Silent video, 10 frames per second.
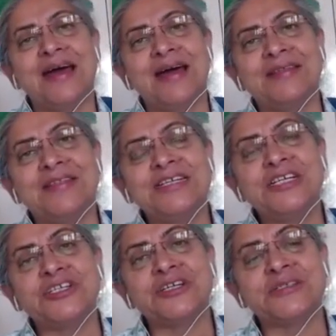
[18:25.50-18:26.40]
the
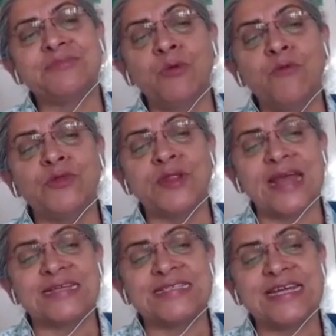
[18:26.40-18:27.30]
teachers move to the
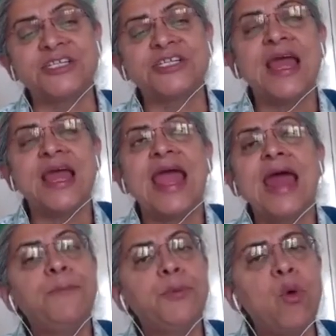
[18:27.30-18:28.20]
next stage.
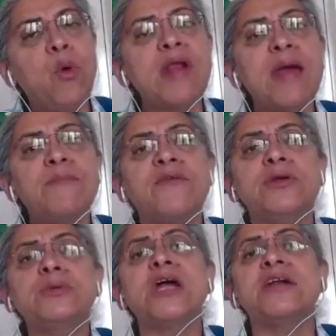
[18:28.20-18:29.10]
And program
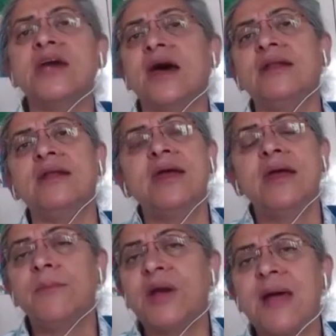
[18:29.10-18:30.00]
reviews are done
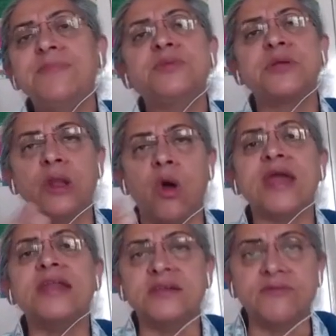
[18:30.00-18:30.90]
perhaps with
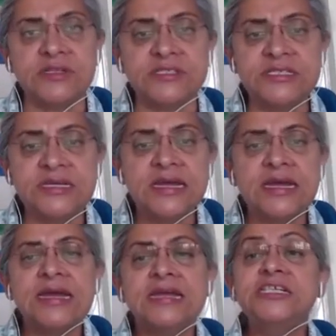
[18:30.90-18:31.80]
long intervals.
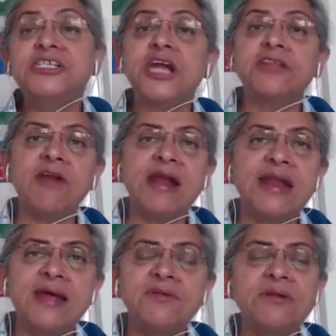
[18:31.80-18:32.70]
Teaching at the
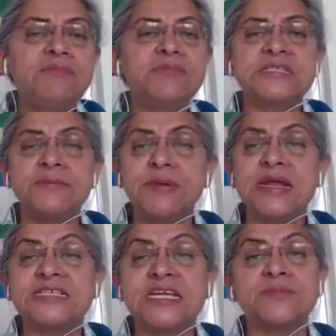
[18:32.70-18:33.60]
right level,
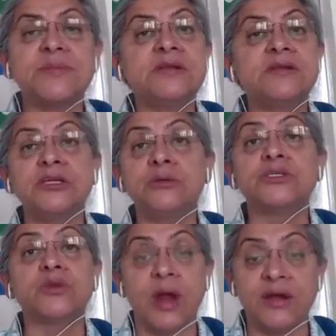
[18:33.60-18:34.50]
simple assessment
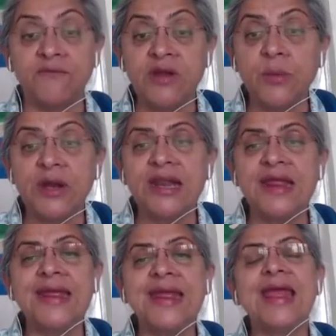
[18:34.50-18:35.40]
used quite
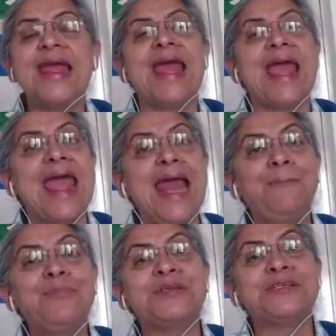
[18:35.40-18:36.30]
frequently,
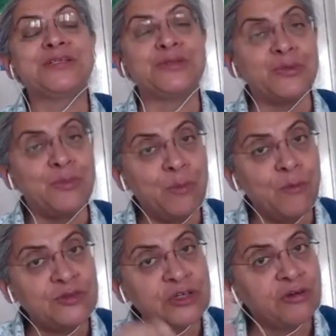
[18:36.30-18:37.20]
helps to
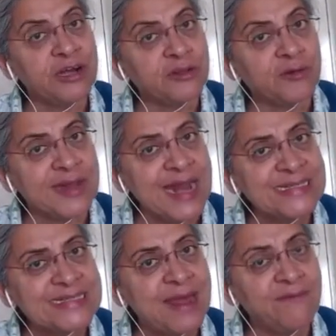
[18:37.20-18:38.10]
move children to the
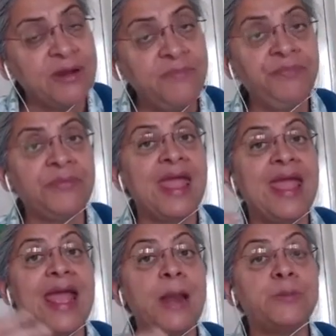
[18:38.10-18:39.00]
next level,
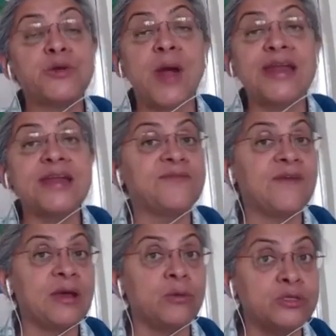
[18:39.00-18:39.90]
helps to
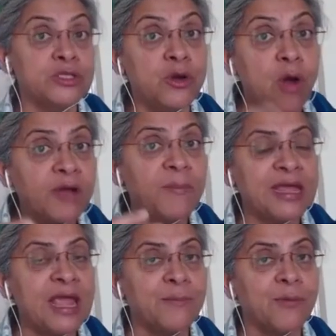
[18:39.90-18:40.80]
identify who's not
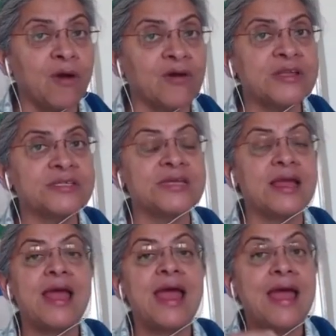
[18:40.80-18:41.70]
making progress,
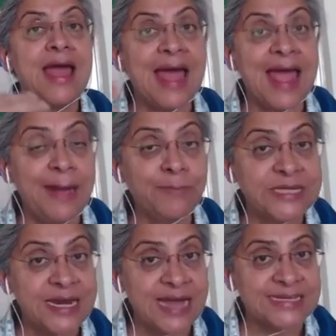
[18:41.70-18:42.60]

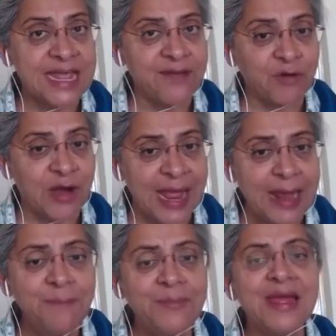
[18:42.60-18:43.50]
helps in asking for
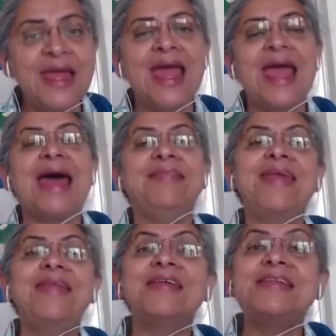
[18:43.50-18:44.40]
help,
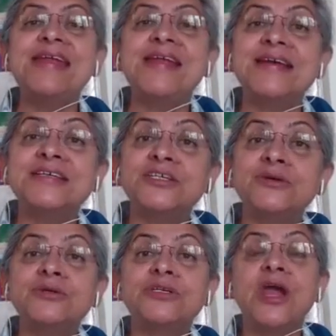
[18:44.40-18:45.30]
and then the data is
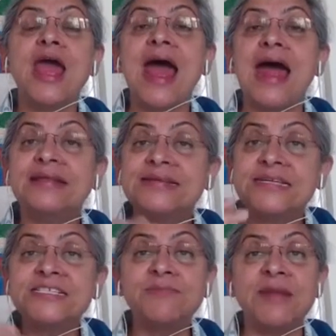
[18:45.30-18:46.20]
used at the
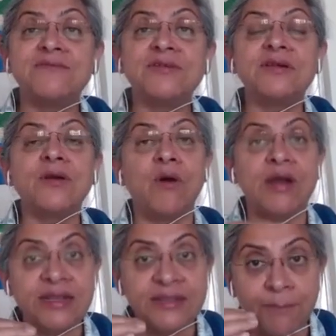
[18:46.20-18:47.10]
system level
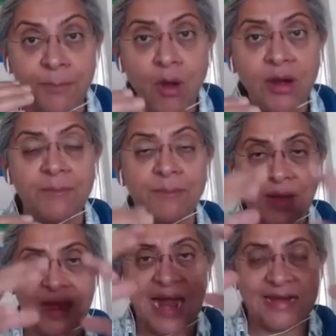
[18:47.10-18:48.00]
or at the block,
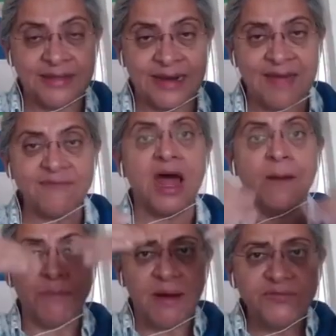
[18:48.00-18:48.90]
at the level
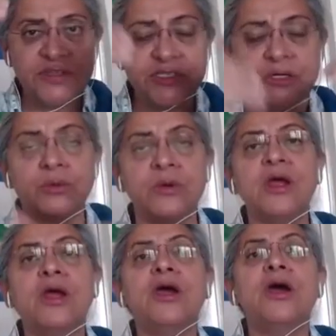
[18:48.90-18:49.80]
above the school